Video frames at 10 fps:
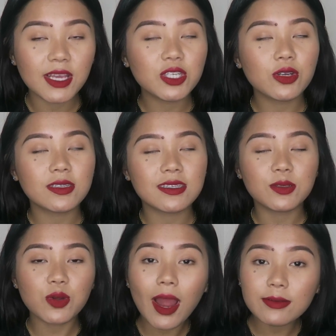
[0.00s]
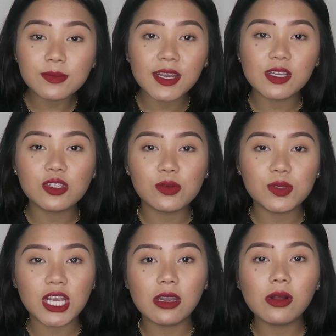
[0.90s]
make sure to subscribe to my YouTube
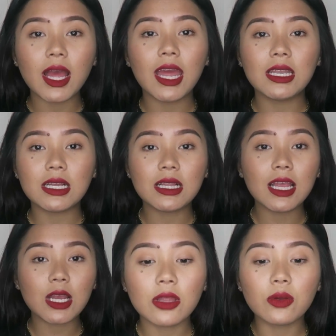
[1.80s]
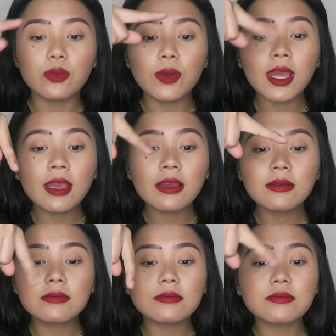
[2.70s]
channel and click on the
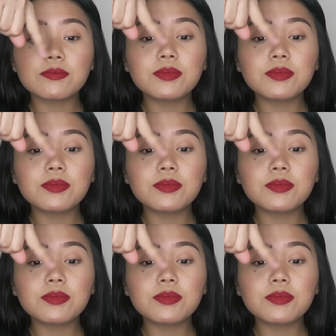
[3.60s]
ring